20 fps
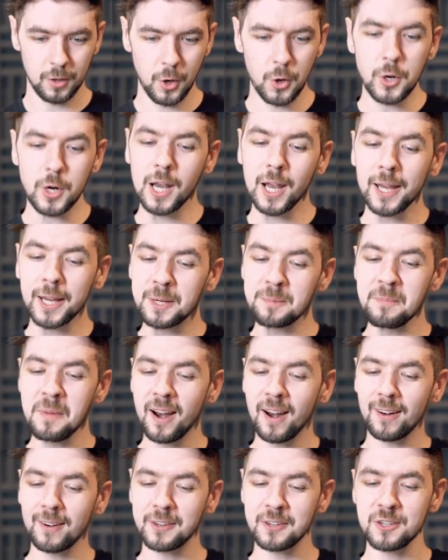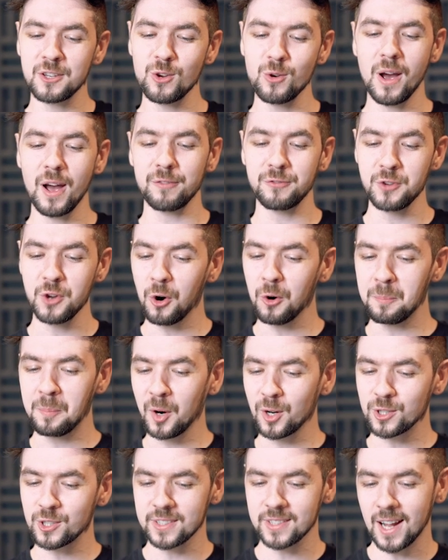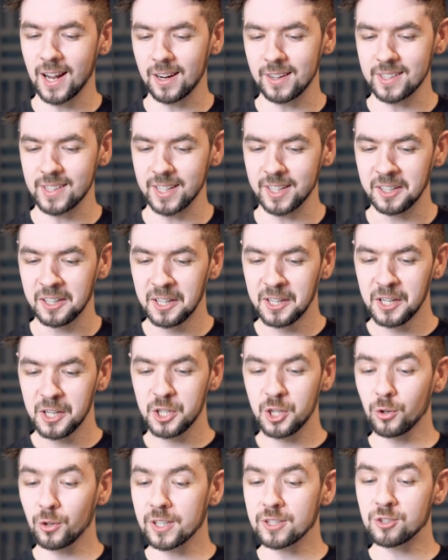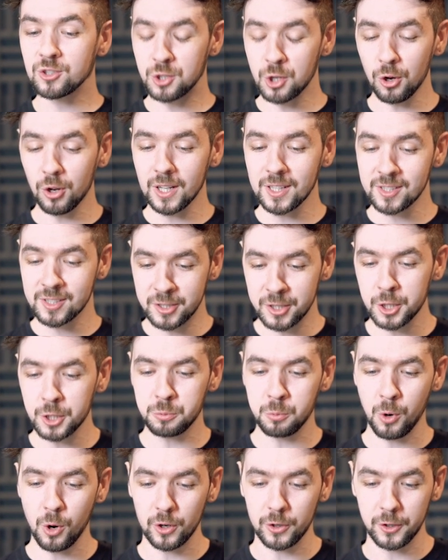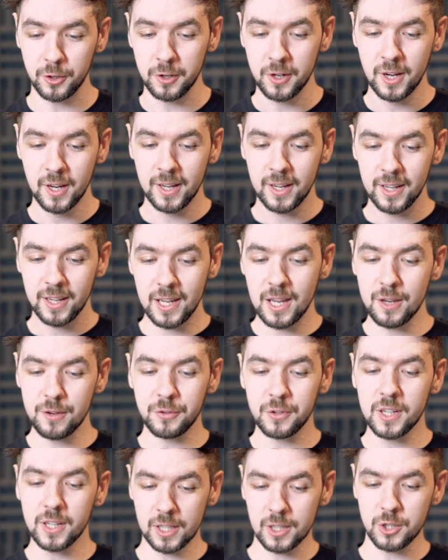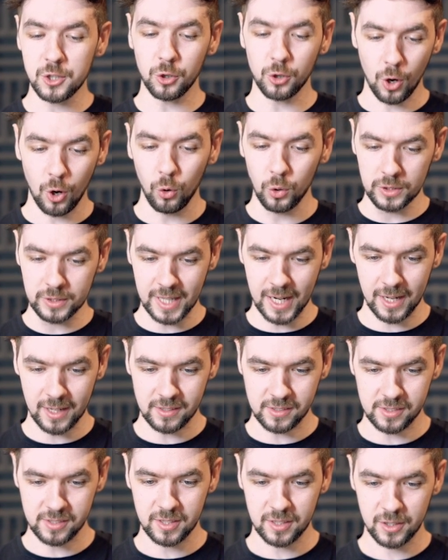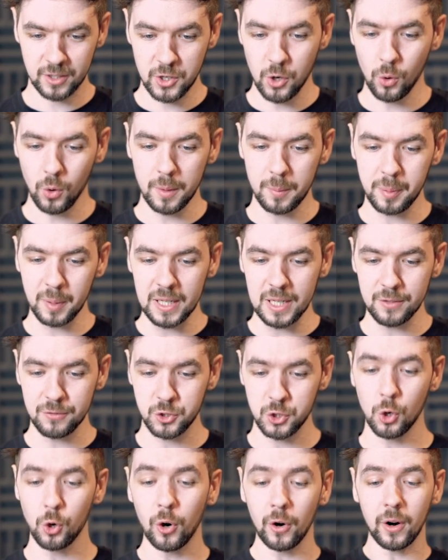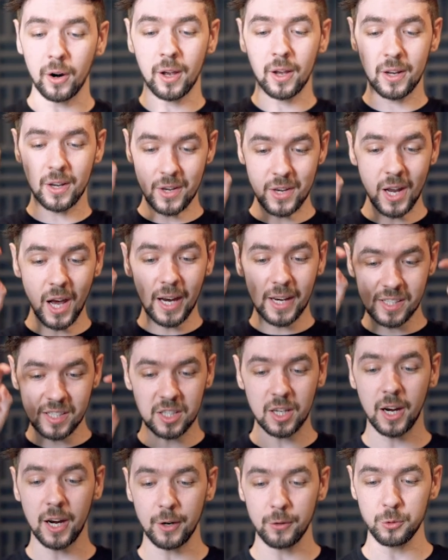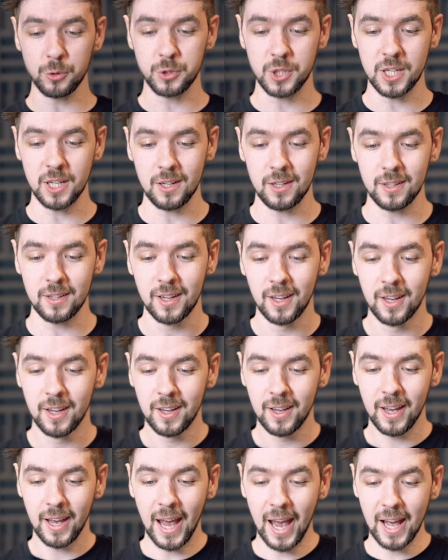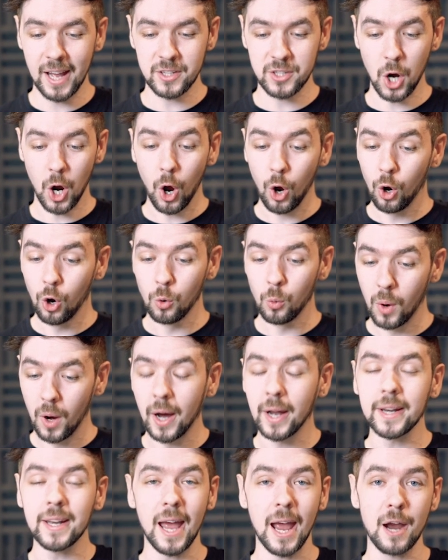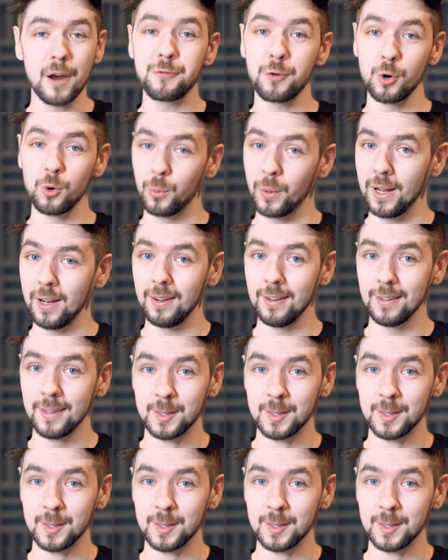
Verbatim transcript: Unlike Mark, you have no personality. You're as dull as dishwater, even in your old days. No one believes your nice guy routine, and oh one ever will.